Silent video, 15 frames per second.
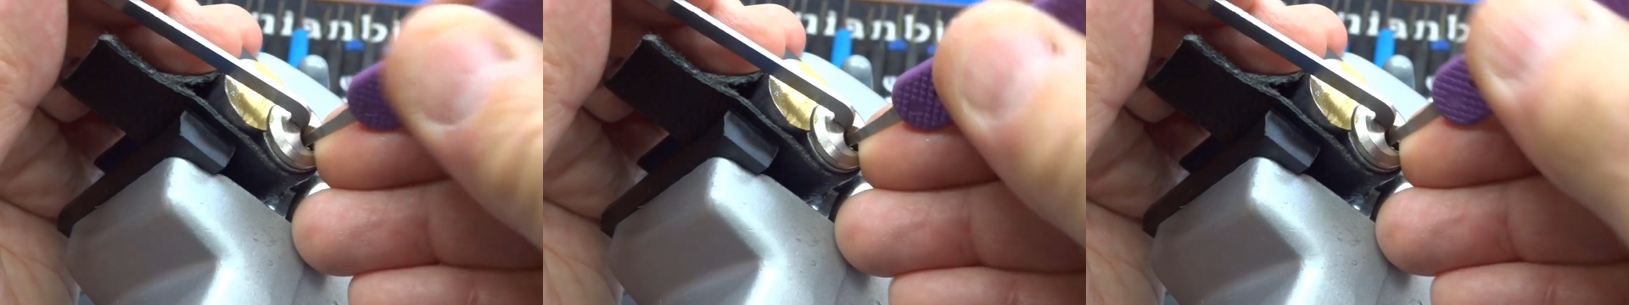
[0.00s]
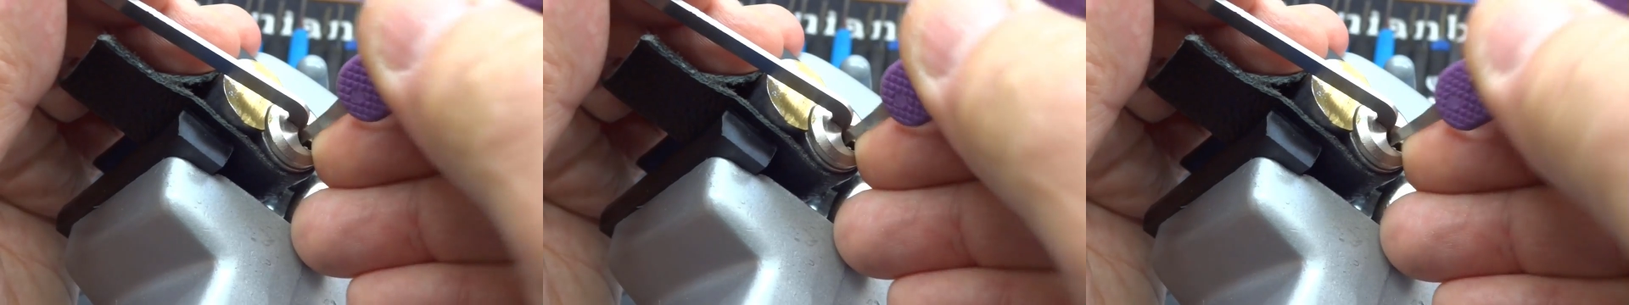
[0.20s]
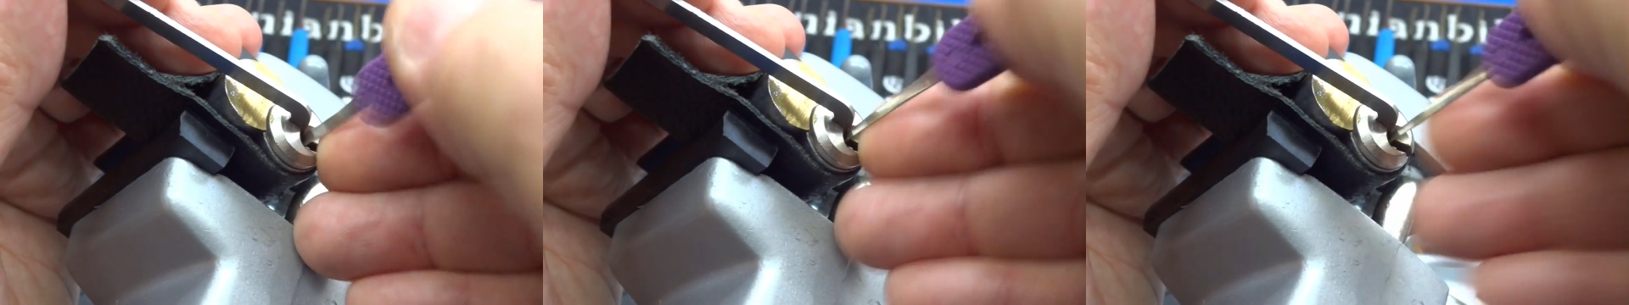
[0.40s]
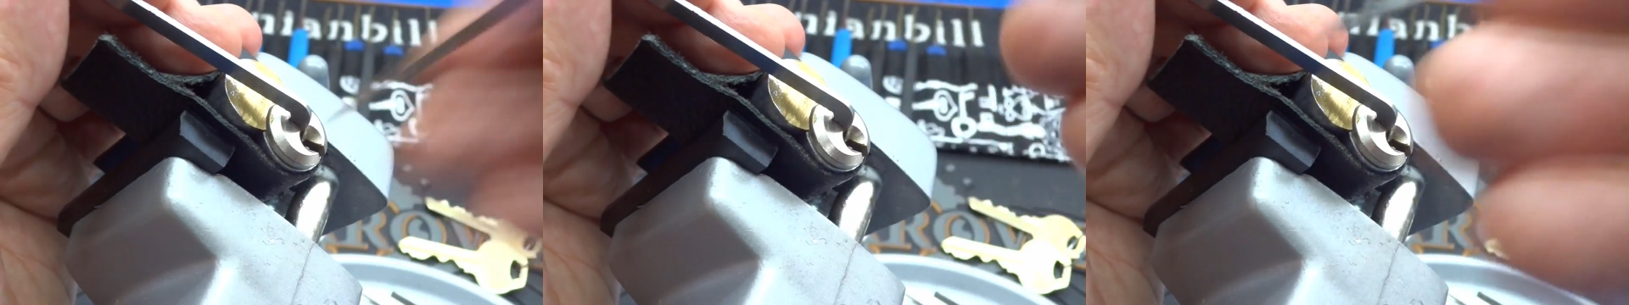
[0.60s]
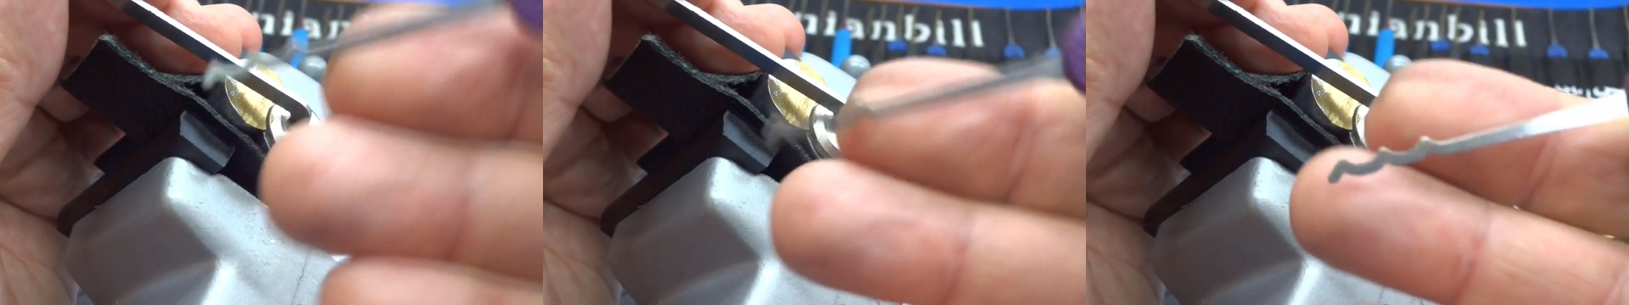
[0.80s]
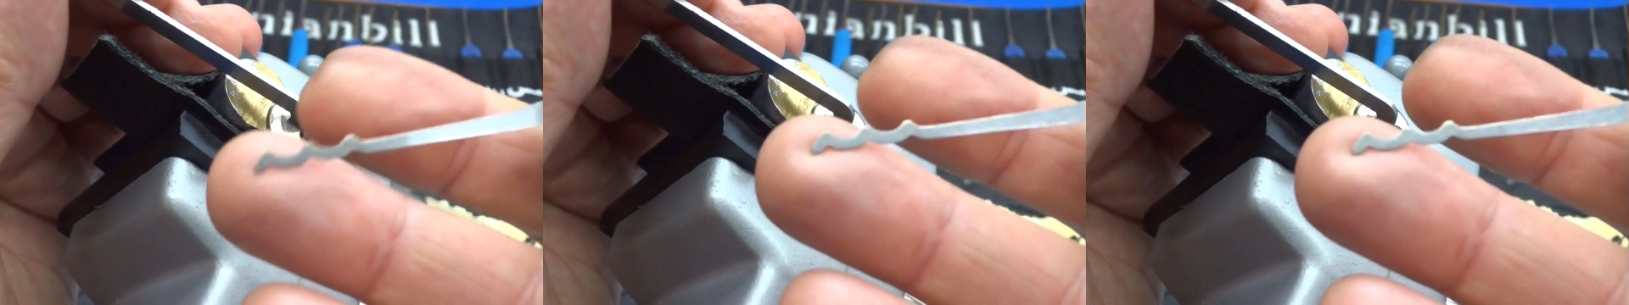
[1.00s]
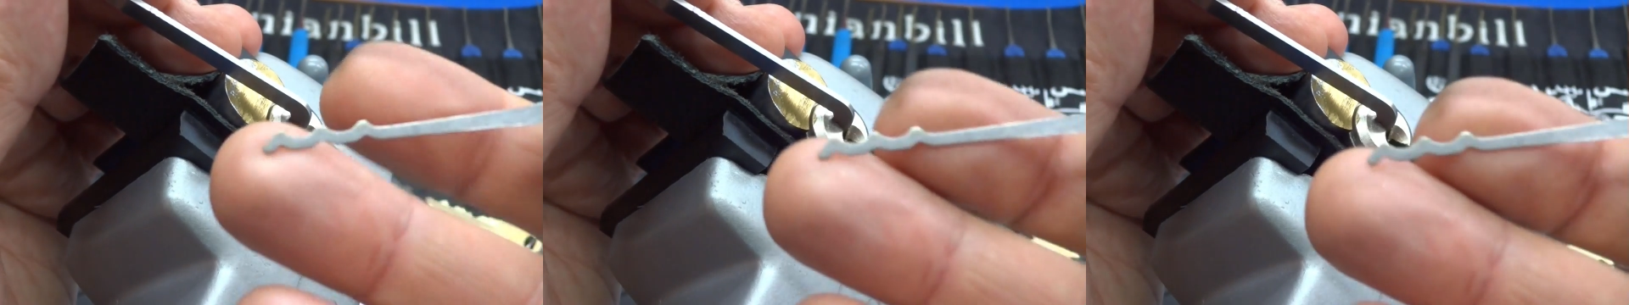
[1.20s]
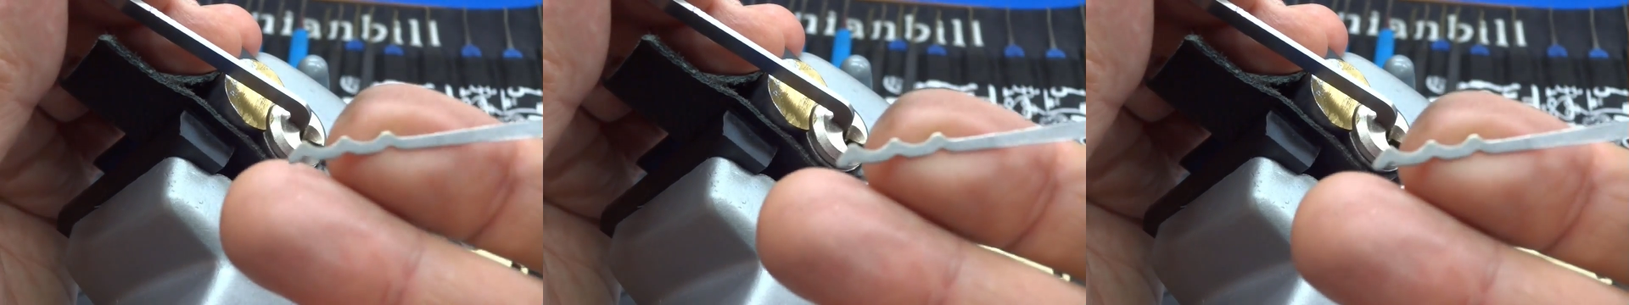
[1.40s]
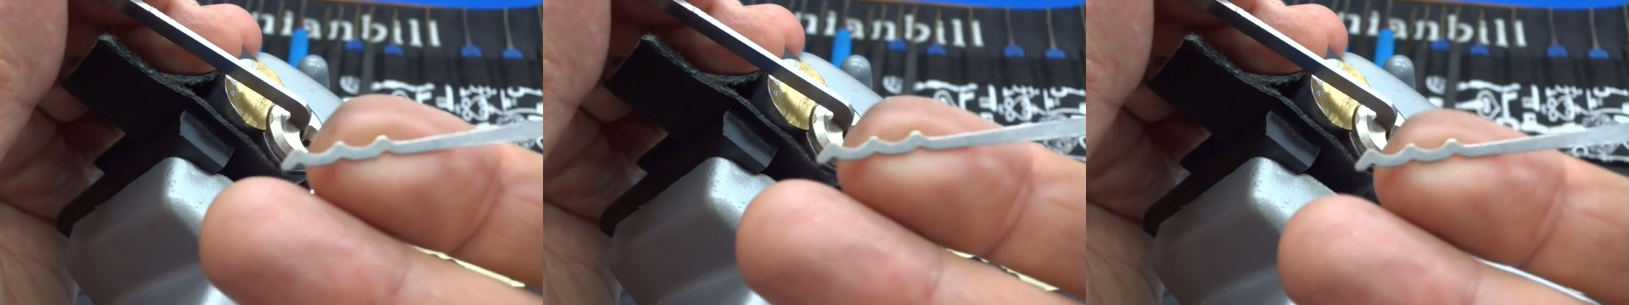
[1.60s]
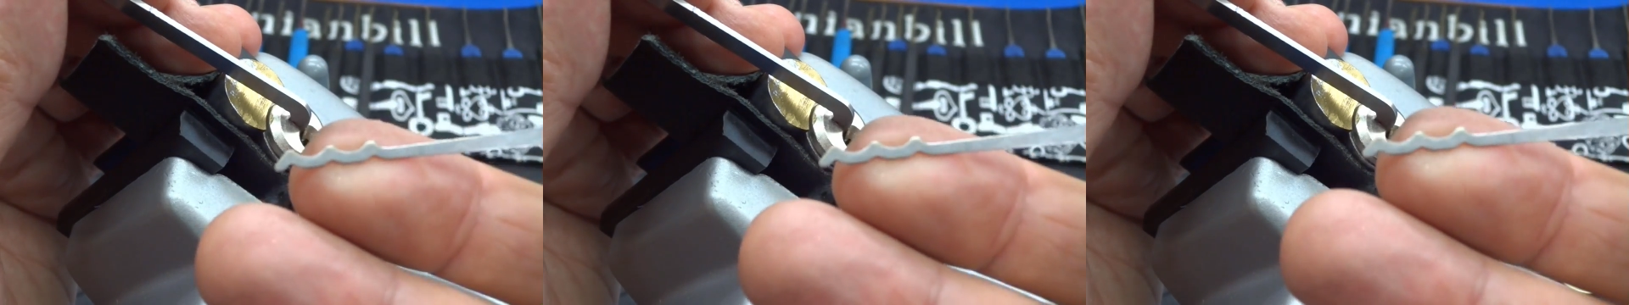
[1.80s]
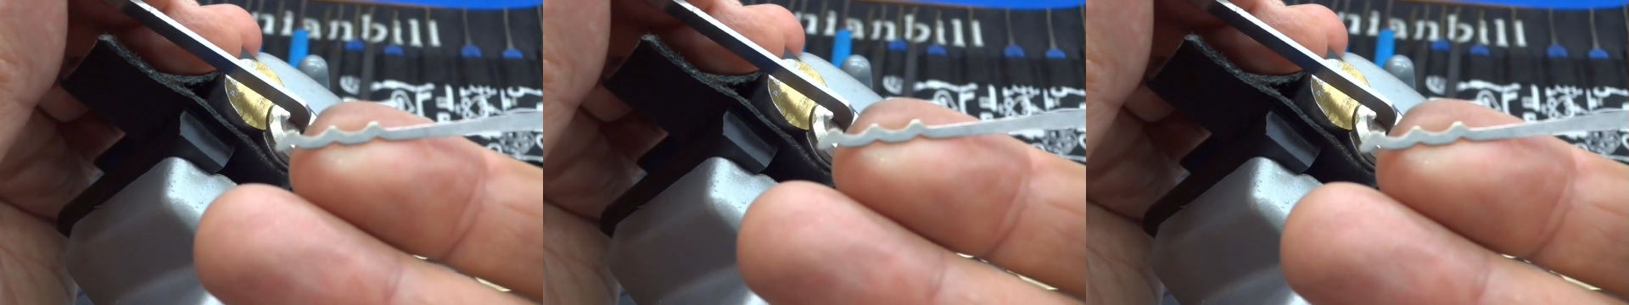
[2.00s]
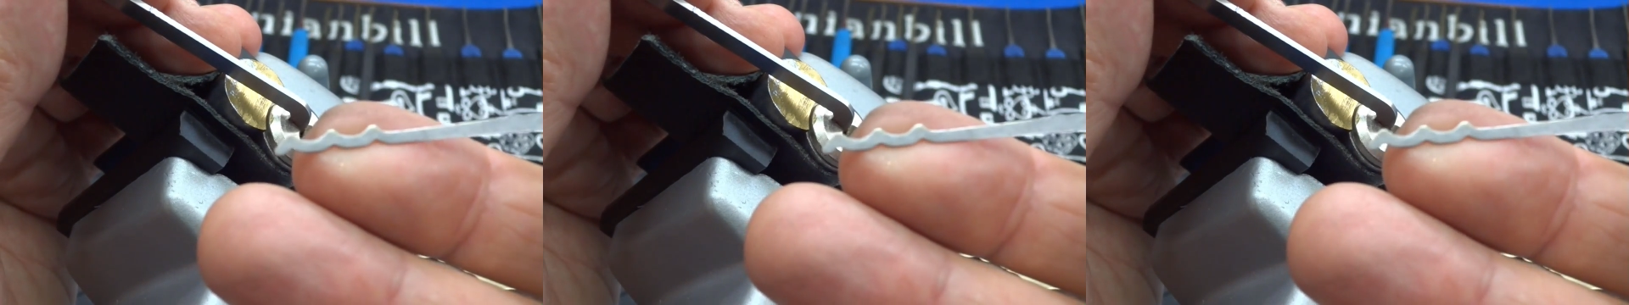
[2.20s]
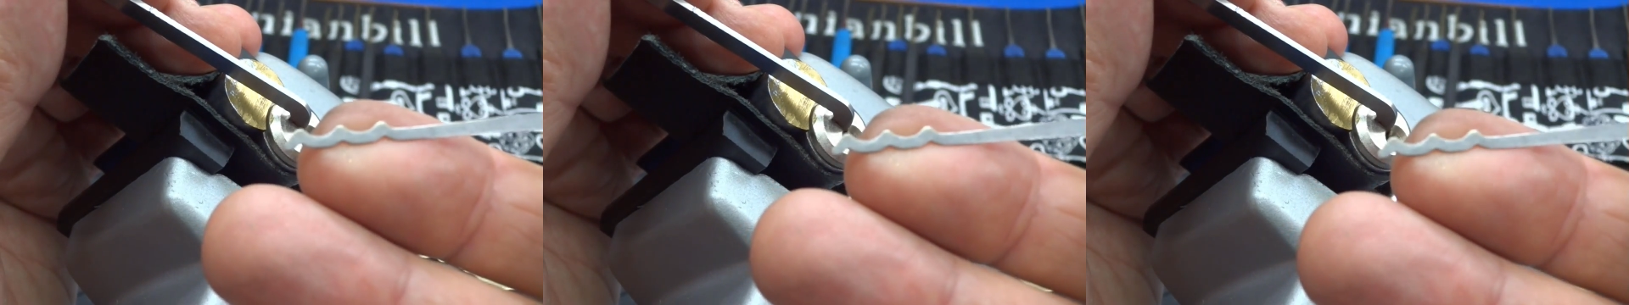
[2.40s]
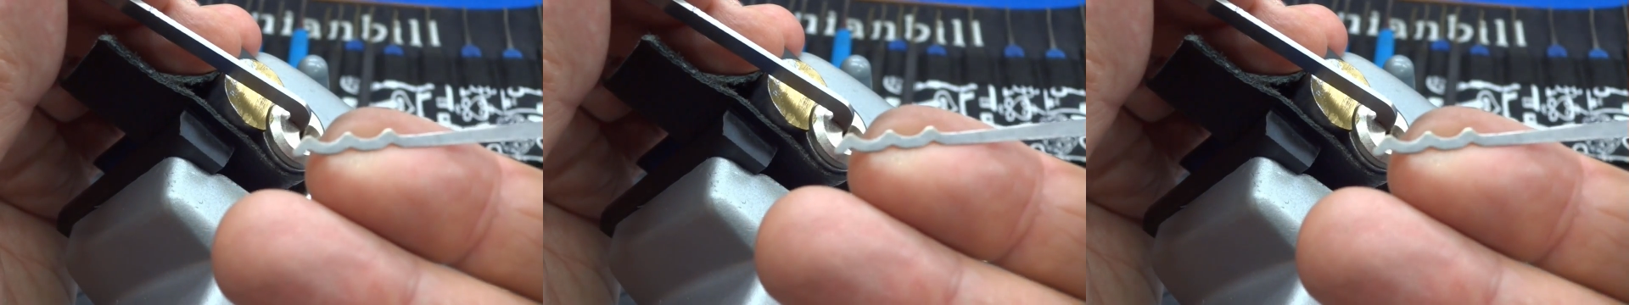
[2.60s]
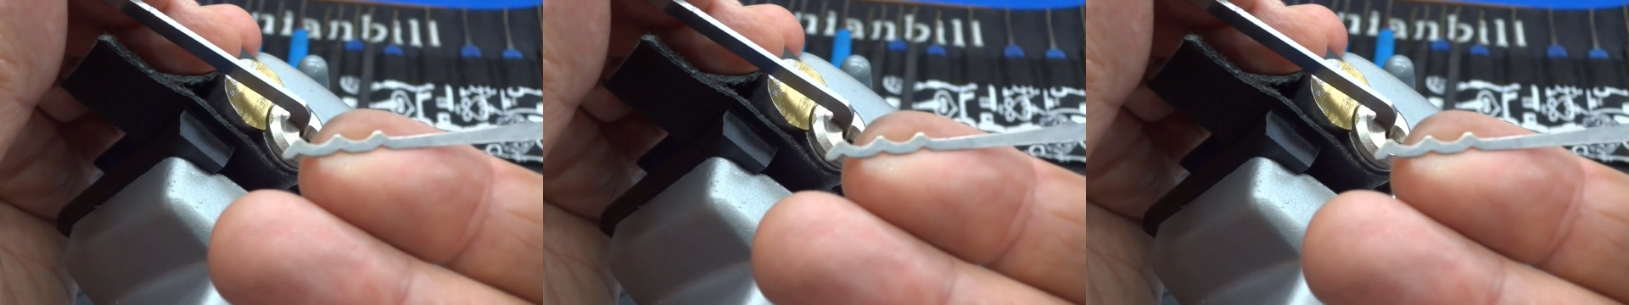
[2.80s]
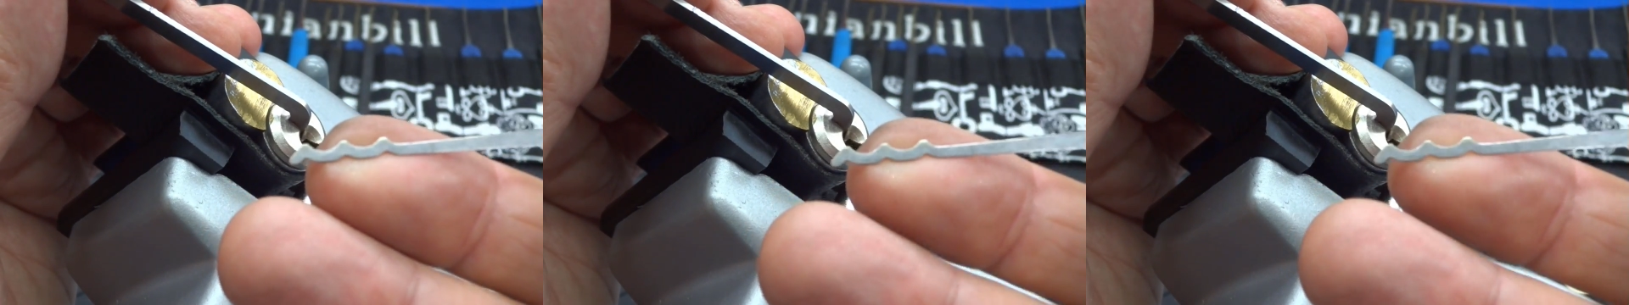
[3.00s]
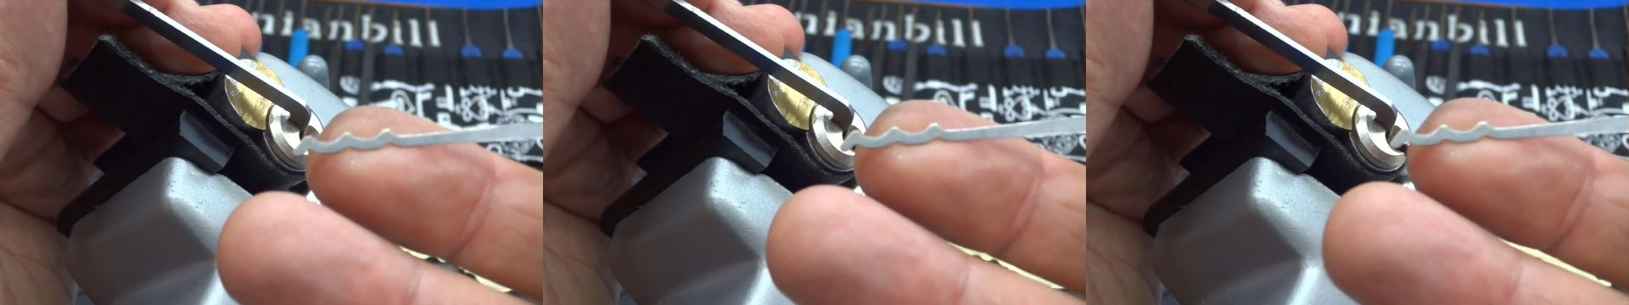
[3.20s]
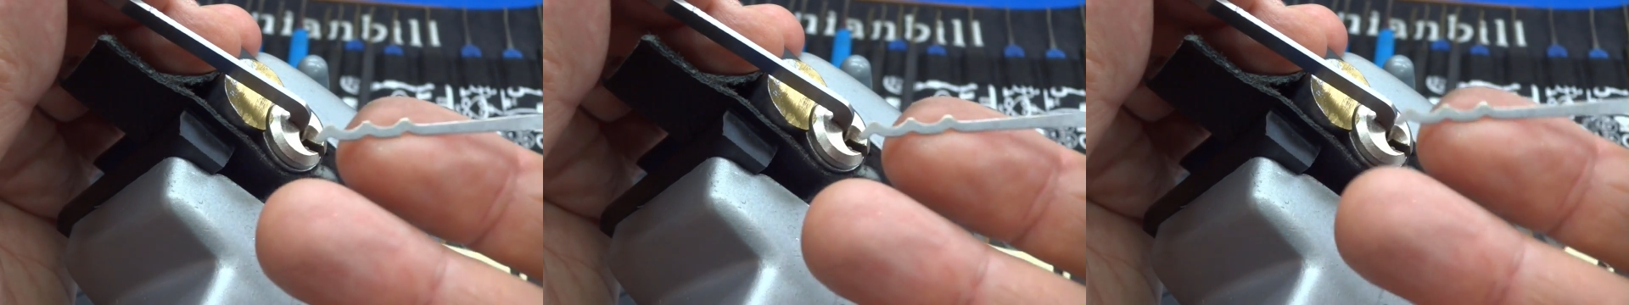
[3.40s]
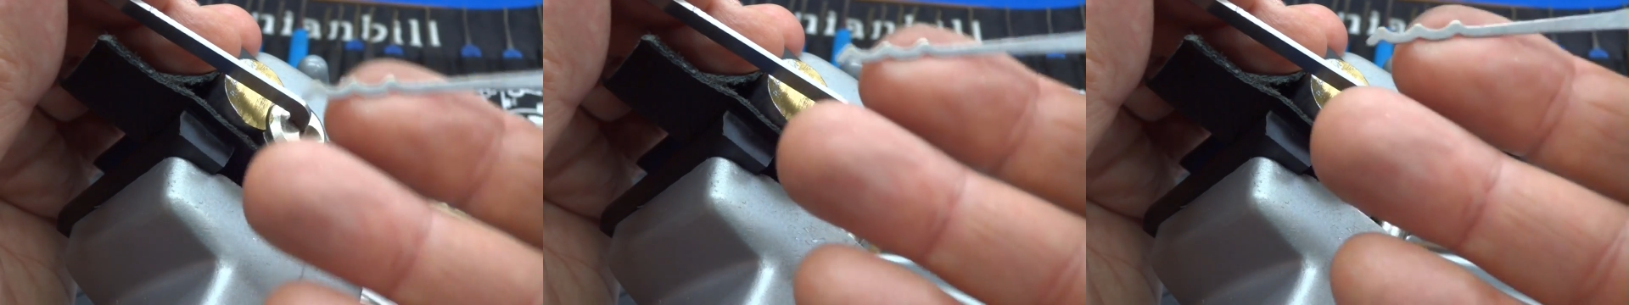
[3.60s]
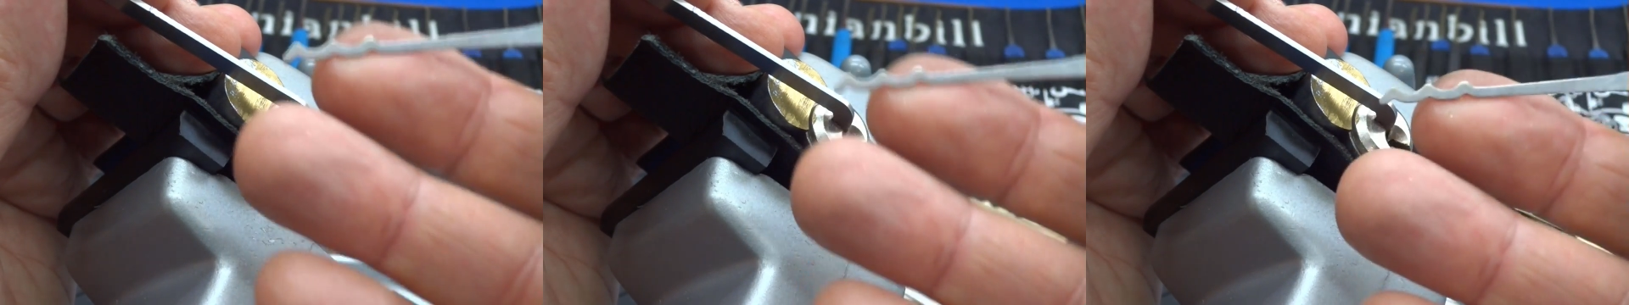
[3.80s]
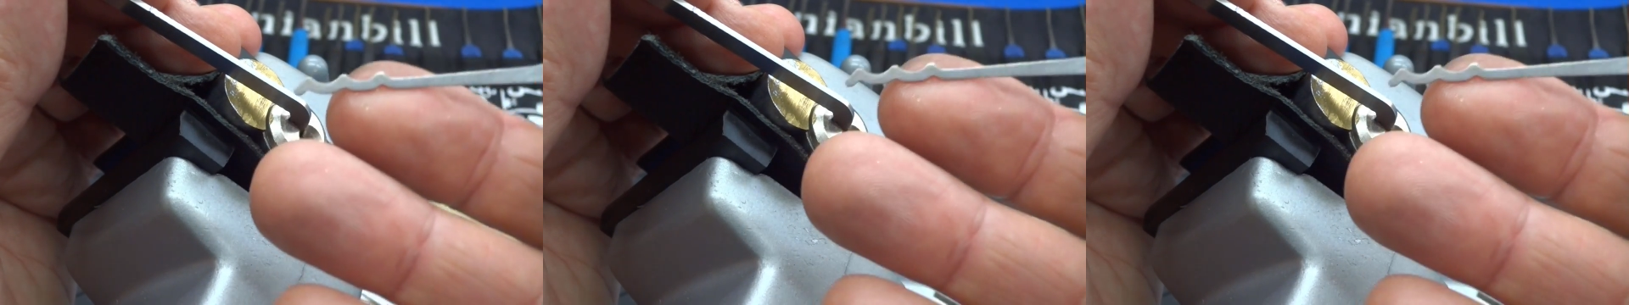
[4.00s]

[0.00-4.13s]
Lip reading: Nobody's mouth can be seen.